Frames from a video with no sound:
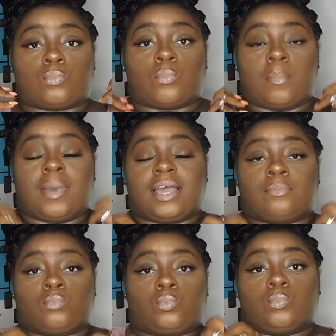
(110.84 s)

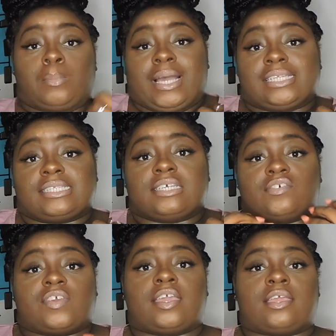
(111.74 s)

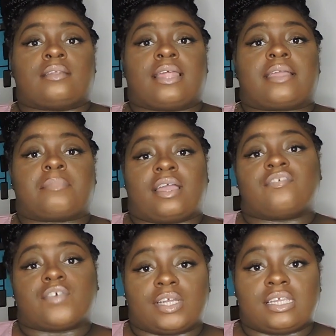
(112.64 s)
myself and like my
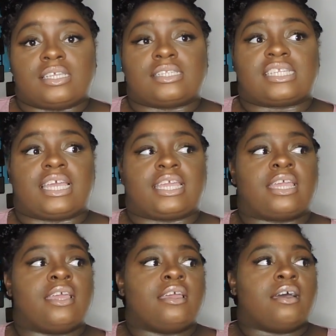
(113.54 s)
friends. Like
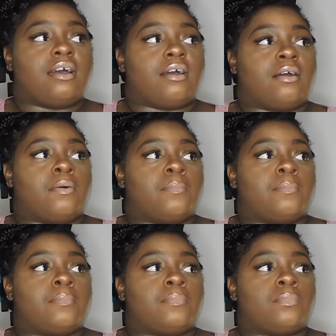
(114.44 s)

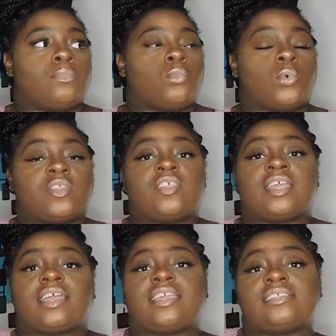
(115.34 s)
one thing
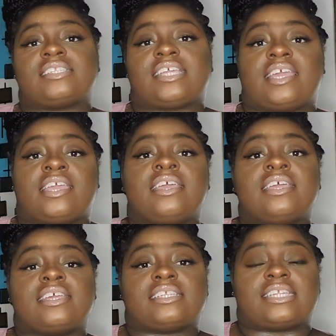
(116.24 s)
I can say
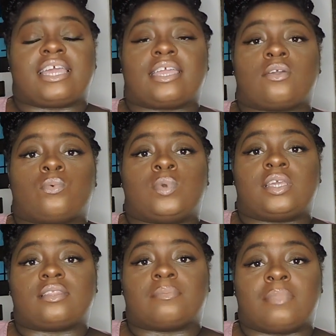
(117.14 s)
is, like,
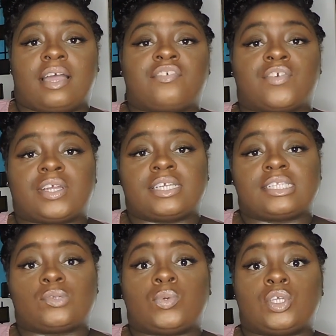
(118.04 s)
with my
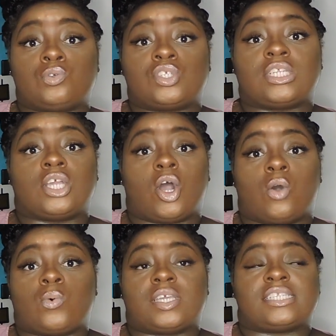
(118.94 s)
friends, we usually
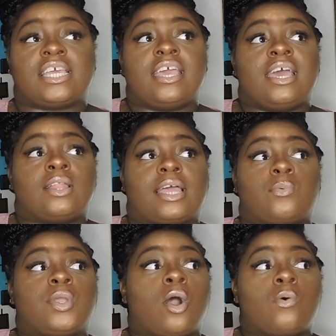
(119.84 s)
always, like,
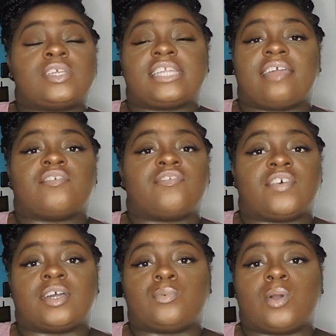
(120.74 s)
we always having
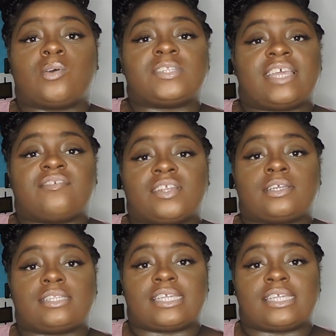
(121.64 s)
fun. We're always having a good